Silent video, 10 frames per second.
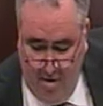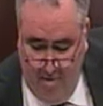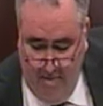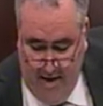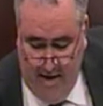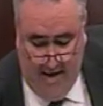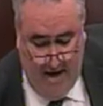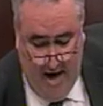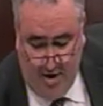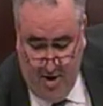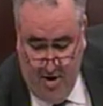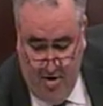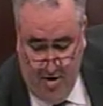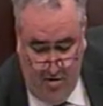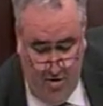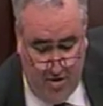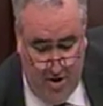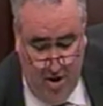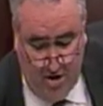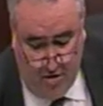medical cards and all of those.
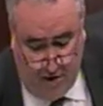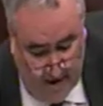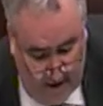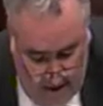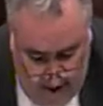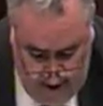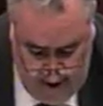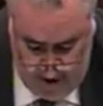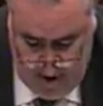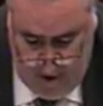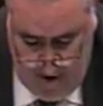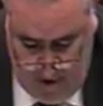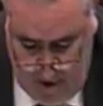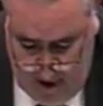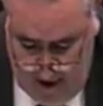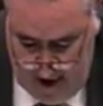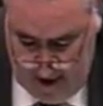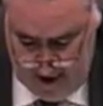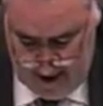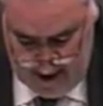So that is extremely important in that
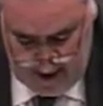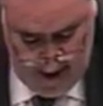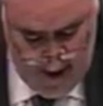context.